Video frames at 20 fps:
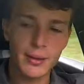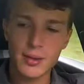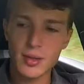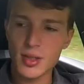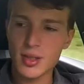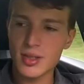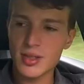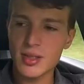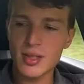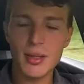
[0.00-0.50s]

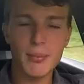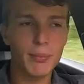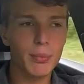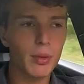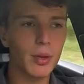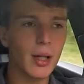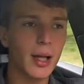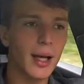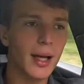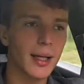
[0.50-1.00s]
just simple
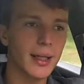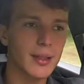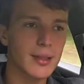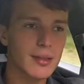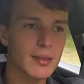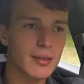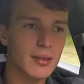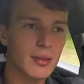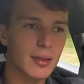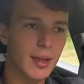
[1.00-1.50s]

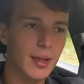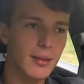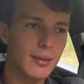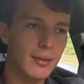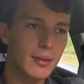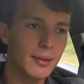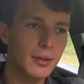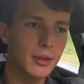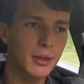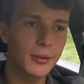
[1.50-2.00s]
lines,
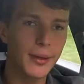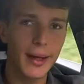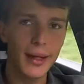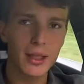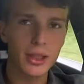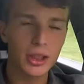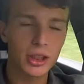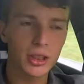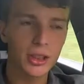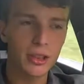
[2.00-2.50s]
nothing too
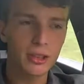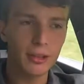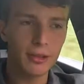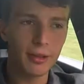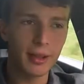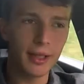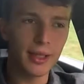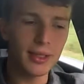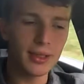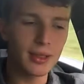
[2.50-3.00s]
edgy and
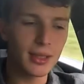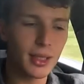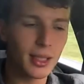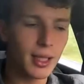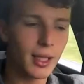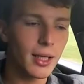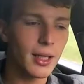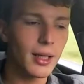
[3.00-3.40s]
crazy.